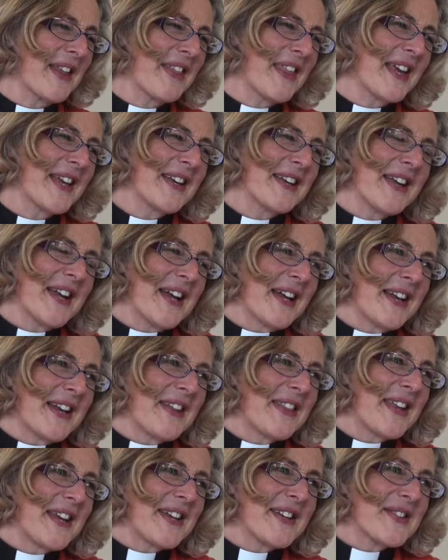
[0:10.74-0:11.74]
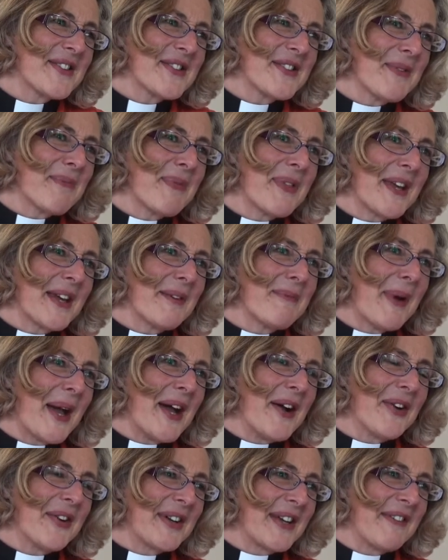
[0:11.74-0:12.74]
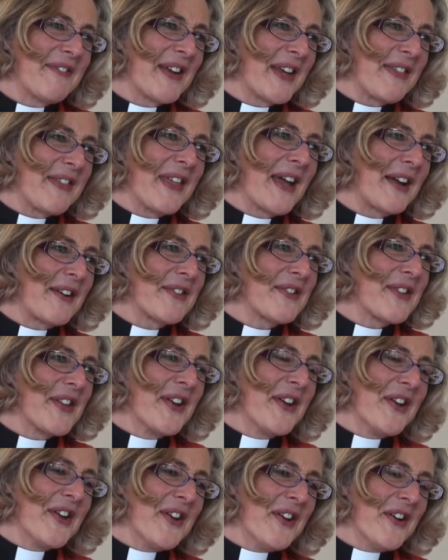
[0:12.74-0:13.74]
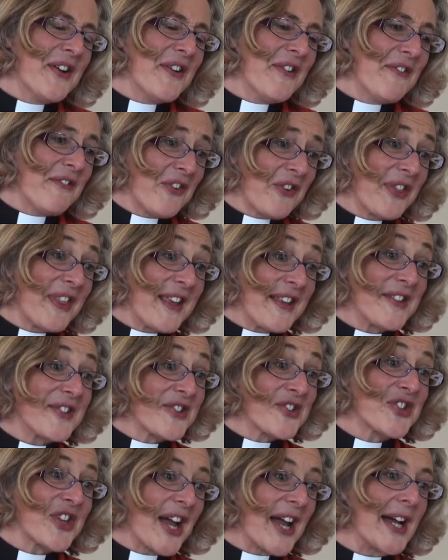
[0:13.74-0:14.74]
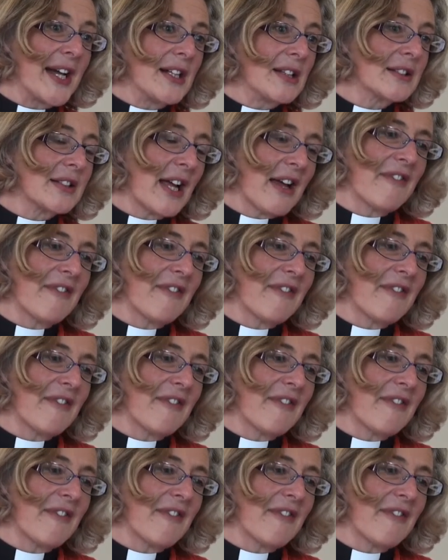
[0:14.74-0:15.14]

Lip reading: I think it's something about giving thanks for this child.